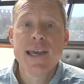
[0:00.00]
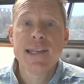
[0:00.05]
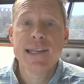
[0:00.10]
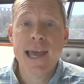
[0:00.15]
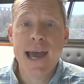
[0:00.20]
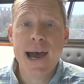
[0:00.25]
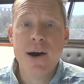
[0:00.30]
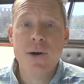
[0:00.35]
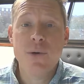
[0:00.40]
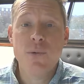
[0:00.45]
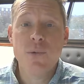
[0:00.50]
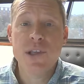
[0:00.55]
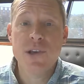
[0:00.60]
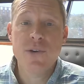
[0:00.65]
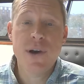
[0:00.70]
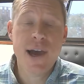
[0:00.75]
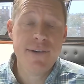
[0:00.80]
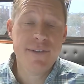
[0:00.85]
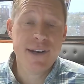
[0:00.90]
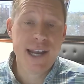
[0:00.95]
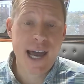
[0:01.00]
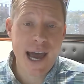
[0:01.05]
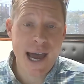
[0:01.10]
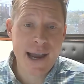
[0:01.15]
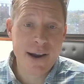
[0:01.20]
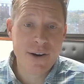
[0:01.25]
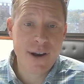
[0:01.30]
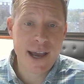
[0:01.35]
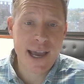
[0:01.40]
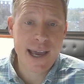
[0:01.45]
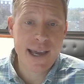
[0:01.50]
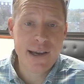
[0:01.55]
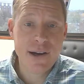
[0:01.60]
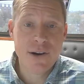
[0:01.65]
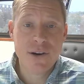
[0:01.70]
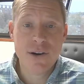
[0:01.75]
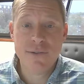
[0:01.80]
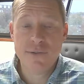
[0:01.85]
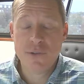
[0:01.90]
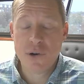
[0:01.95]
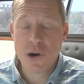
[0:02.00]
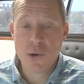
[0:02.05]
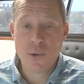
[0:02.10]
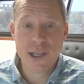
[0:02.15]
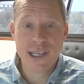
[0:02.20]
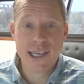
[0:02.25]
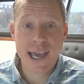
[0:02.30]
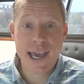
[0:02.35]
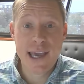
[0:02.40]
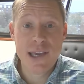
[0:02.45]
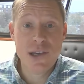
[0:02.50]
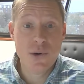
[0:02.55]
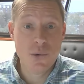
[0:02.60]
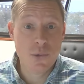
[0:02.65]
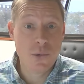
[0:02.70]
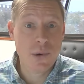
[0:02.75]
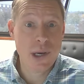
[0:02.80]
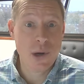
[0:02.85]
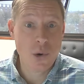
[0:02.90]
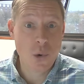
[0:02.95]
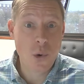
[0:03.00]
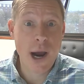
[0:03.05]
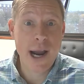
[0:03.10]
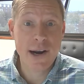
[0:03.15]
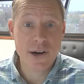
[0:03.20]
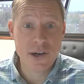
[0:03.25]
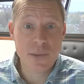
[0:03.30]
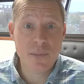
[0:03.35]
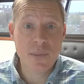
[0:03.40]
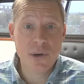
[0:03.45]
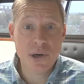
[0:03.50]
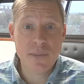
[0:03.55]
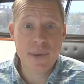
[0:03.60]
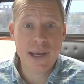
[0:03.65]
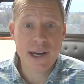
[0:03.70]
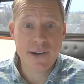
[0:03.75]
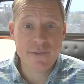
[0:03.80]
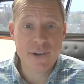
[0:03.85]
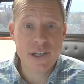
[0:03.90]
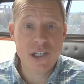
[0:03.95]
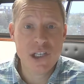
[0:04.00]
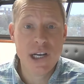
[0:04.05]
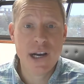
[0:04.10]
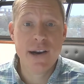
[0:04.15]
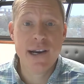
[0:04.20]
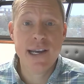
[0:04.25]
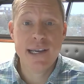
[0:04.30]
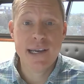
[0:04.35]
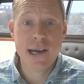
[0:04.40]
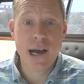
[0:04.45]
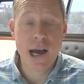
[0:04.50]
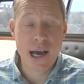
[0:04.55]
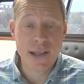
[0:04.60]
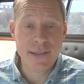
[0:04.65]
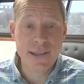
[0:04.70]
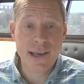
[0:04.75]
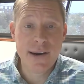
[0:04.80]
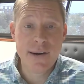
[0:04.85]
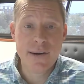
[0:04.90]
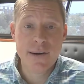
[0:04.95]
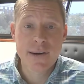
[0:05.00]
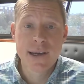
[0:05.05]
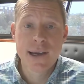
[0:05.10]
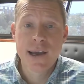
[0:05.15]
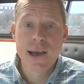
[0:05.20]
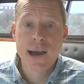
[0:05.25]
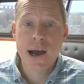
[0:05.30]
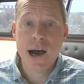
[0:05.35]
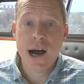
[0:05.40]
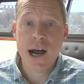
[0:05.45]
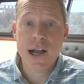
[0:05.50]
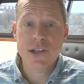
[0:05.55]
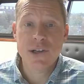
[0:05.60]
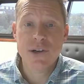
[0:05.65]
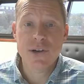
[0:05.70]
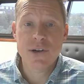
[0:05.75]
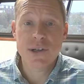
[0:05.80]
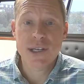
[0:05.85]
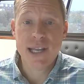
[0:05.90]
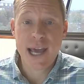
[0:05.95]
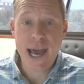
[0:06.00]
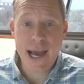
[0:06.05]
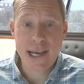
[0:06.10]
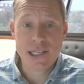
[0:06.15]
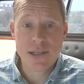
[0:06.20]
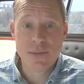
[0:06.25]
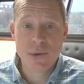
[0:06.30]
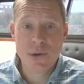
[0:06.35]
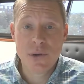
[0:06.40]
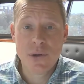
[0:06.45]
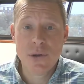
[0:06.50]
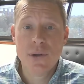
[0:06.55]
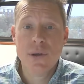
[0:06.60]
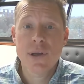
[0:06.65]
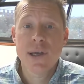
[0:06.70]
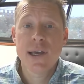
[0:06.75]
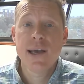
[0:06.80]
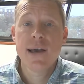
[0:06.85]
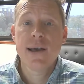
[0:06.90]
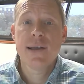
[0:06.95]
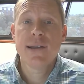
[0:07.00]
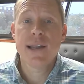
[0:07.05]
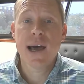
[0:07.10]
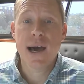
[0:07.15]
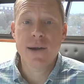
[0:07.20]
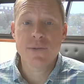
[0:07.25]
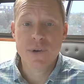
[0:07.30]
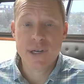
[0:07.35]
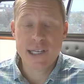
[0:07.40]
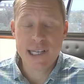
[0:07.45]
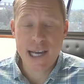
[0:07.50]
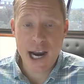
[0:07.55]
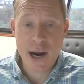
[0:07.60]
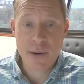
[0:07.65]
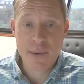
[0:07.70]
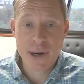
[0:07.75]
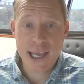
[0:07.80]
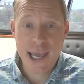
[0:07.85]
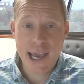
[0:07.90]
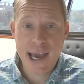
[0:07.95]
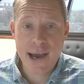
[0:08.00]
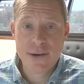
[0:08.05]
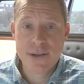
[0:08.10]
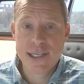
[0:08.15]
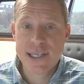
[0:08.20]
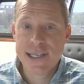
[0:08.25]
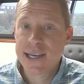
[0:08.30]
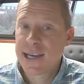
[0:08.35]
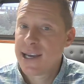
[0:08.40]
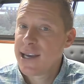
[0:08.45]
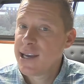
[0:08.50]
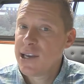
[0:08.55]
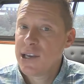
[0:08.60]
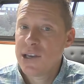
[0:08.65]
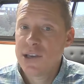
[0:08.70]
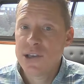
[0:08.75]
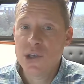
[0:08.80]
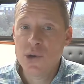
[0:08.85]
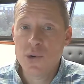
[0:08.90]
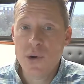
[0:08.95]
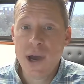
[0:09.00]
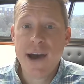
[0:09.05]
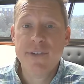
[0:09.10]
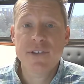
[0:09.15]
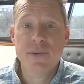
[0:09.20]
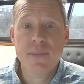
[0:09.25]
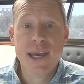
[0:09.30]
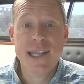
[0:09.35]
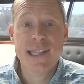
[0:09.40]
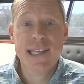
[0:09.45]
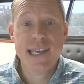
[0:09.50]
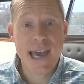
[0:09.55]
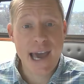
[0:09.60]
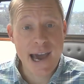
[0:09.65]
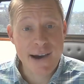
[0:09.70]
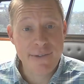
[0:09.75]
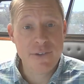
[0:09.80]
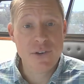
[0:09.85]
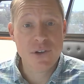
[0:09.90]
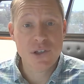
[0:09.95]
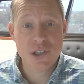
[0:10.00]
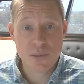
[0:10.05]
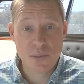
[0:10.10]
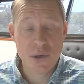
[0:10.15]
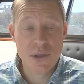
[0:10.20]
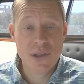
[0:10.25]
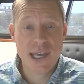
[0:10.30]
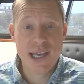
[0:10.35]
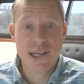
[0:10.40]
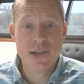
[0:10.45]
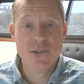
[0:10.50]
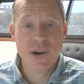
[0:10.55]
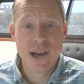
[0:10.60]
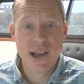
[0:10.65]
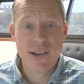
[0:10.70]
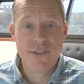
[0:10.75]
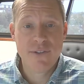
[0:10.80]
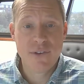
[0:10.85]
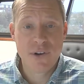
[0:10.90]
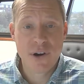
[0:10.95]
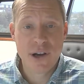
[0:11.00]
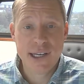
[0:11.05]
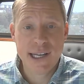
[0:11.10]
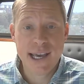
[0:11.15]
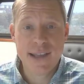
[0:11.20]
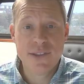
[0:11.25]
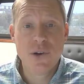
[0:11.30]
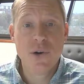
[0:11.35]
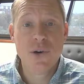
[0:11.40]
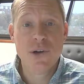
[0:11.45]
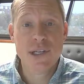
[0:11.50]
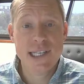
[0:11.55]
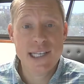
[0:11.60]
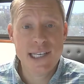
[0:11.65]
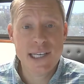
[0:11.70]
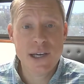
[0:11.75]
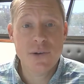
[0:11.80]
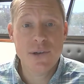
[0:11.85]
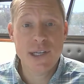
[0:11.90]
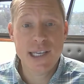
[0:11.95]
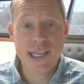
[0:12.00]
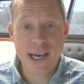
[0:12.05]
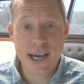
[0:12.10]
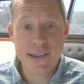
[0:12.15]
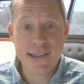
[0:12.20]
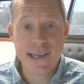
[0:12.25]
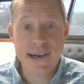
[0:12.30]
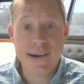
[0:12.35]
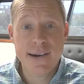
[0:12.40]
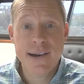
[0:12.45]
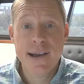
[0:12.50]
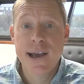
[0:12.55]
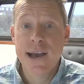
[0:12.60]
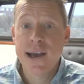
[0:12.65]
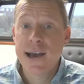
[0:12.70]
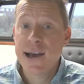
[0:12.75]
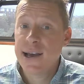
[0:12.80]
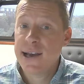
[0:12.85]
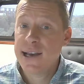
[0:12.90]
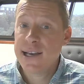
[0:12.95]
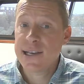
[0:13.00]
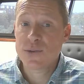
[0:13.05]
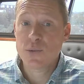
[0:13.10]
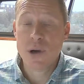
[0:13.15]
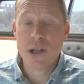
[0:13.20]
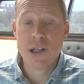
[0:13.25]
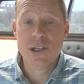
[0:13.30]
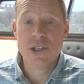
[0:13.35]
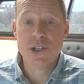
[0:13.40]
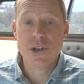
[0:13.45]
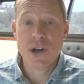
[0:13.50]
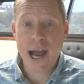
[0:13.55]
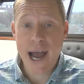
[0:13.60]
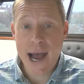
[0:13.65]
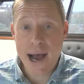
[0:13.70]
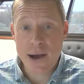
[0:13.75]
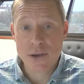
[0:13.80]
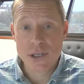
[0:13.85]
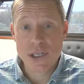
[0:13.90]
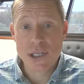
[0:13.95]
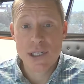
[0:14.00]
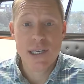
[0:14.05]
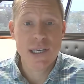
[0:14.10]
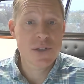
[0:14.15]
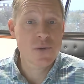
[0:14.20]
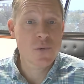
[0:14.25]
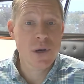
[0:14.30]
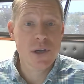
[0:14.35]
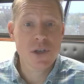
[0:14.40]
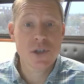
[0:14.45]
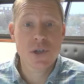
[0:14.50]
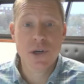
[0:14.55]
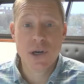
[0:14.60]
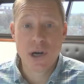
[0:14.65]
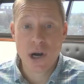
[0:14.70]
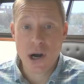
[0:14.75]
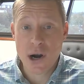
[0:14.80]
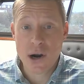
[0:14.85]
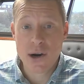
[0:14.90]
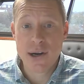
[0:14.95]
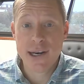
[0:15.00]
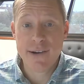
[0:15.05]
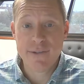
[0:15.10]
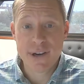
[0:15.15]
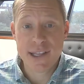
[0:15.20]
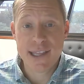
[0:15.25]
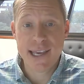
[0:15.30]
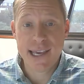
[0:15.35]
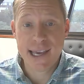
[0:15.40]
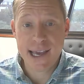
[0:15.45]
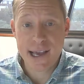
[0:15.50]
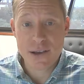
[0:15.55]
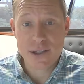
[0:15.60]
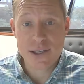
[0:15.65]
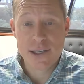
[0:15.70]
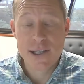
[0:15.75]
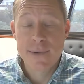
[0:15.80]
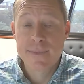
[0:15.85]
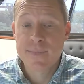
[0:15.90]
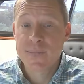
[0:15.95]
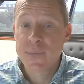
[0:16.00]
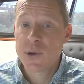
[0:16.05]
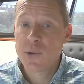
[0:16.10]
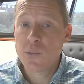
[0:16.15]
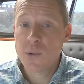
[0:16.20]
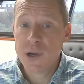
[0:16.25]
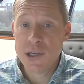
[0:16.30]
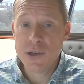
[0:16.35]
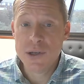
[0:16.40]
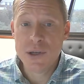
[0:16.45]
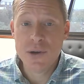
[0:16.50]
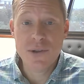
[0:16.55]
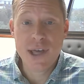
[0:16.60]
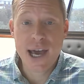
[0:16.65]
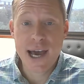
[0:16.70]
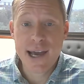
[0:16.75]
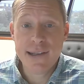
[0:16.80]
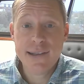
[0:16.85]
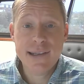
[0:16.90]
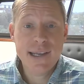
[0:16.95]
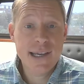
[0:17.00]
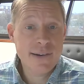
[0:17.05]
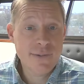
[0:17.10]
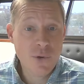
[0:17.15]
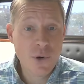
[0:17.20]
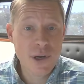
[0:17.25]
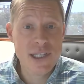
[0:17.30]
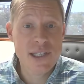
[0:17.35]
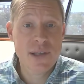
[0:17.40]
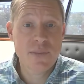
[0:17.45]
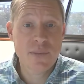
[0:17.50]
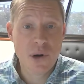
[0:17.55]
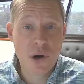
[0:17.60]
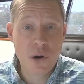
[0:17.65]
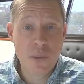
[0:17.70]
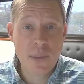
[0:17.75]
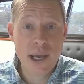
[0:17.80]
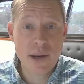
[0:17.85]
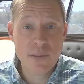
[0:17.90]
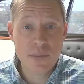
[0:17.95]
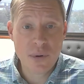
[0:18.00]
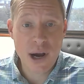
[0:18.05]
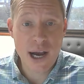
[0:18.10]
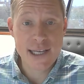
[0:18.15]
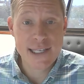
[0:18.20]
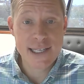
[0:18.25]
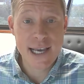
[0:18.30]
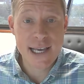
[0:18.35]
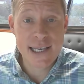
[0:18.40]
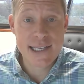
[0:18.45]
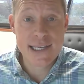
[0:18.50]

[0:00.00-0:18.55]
Now, when you have an IRA or a 401k, you're required to put a beneficiary on there. On your taxable non-retirement accounts, you have to make the effort to put that transfer on death or TOD on there, as well as your house, as well as your car and everything else. When you do that, it avoids the probate process